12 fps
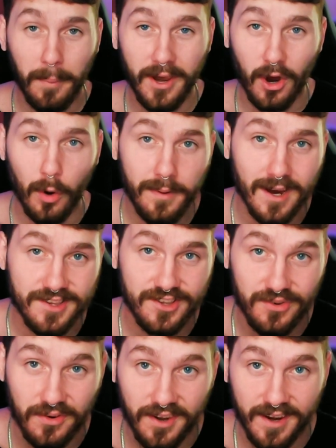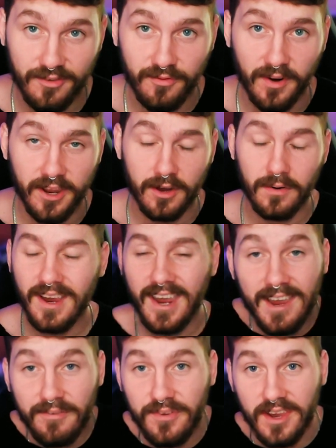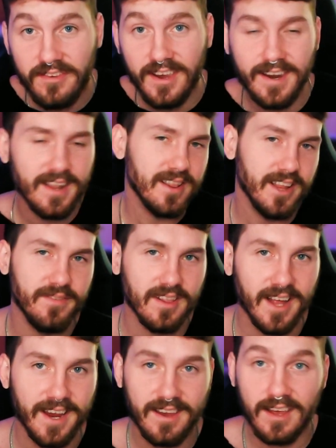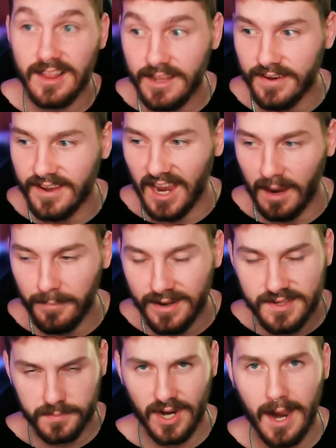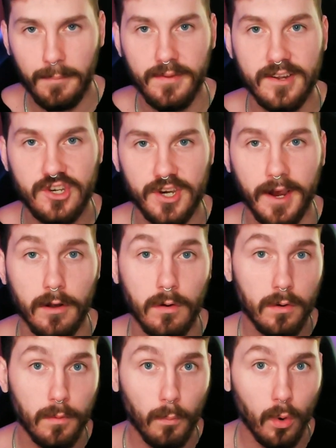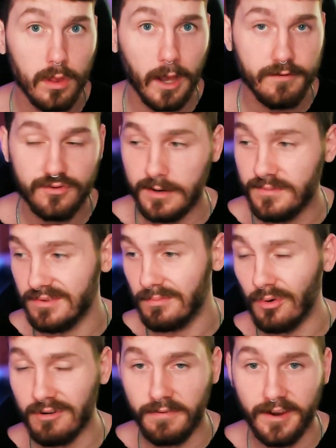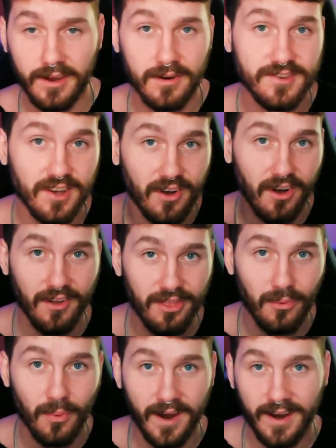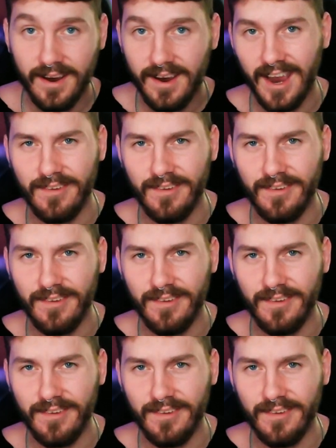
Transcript: But yeah, I hope you guys enjoyed today's video. If you did, leave a like, leave a comment, subscribe to the channel. More live streams, more videos on the way.